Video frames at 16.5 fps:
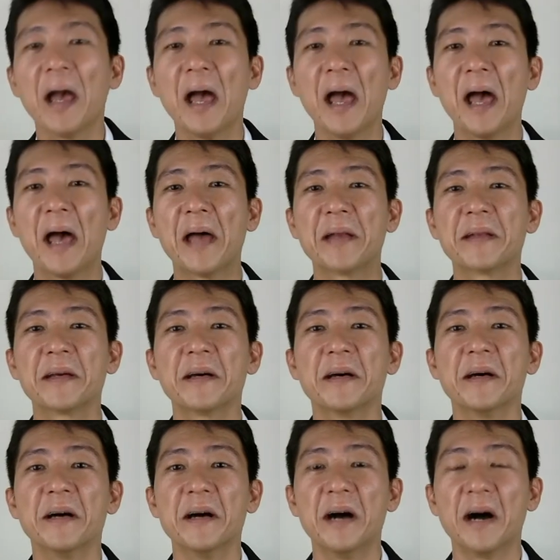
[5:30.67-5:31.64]
and
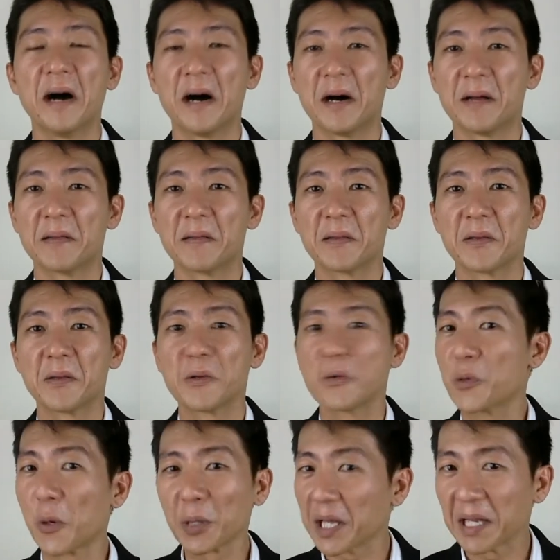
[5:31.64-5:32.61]
you
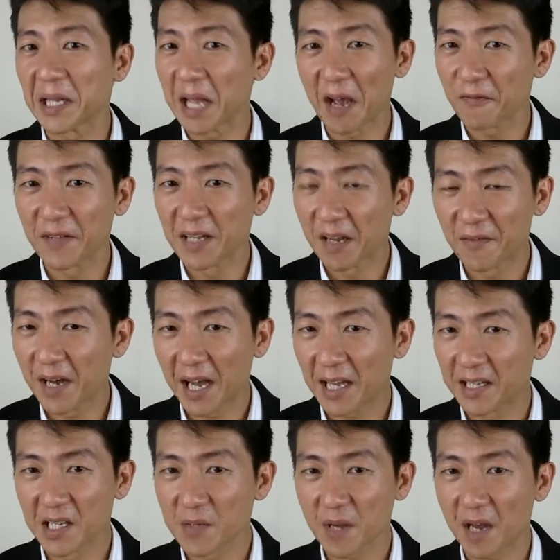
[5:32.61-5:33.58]
know that they have never
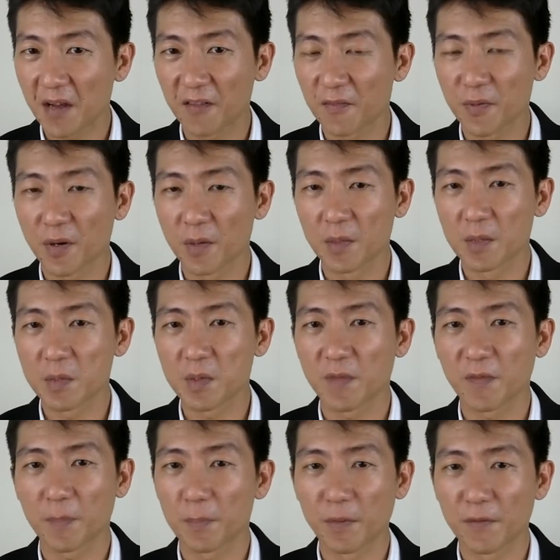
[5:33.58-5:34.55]
had this kind of problems
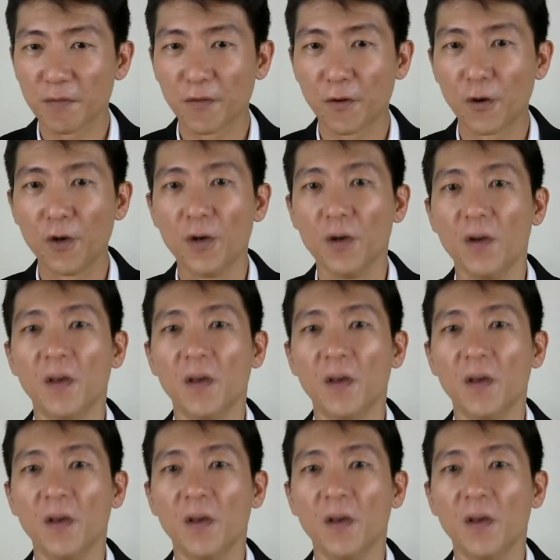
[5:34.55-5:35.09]
before,